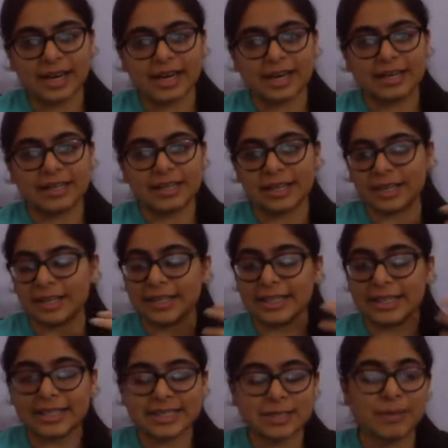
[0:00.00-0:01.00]
and
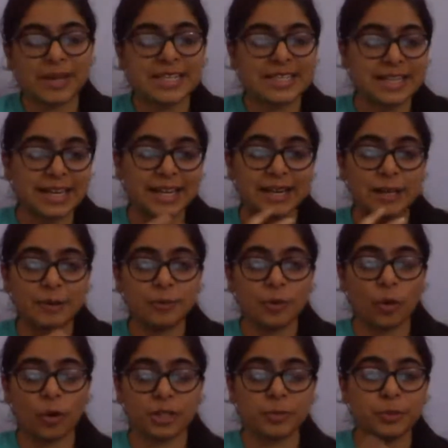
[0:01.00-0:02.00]
it's basically
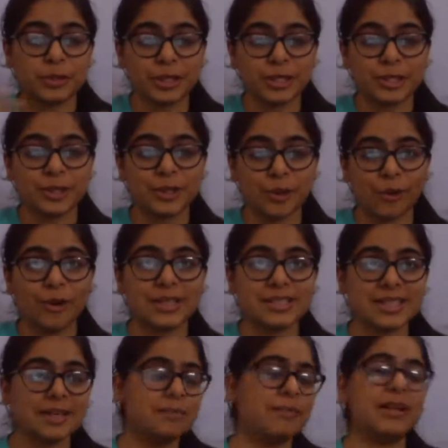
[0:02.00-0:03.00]
contributing to the
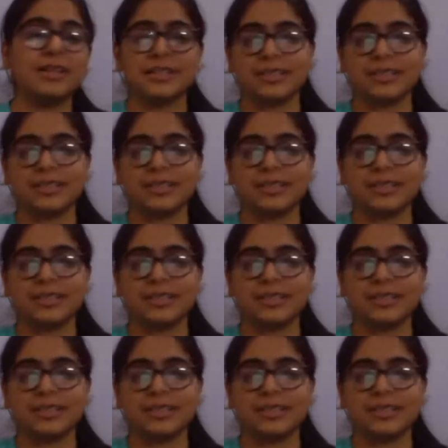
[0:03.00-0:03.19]
orgs that